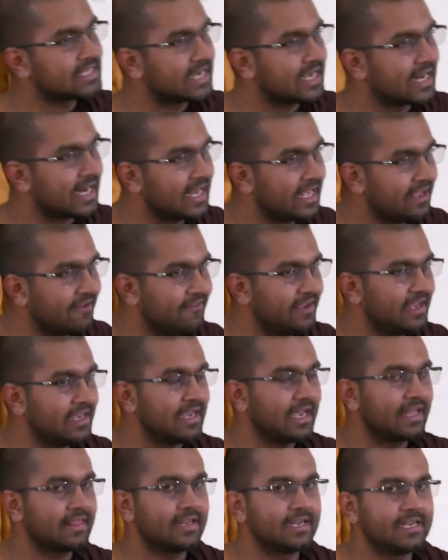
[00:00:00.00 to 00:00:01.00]
craving
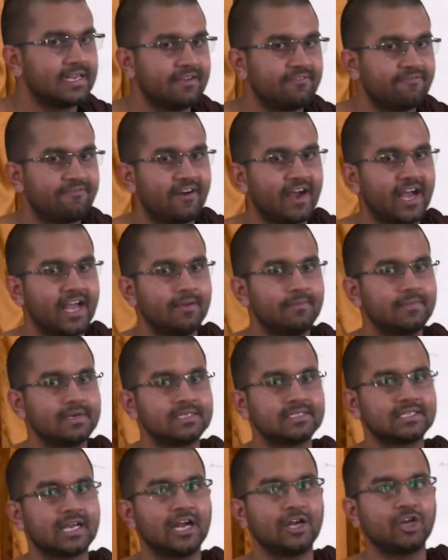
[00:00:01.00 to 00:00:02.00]
and the
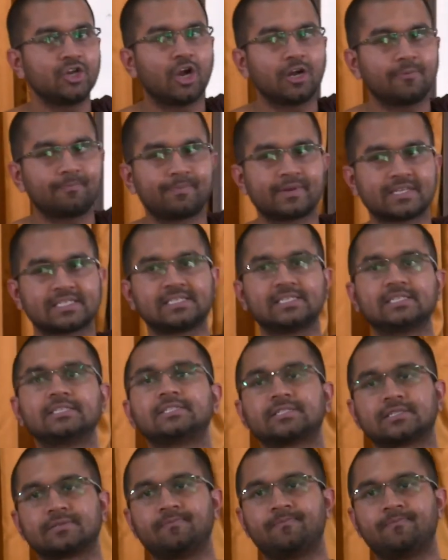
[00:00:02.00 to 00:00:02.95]
defilements are not present,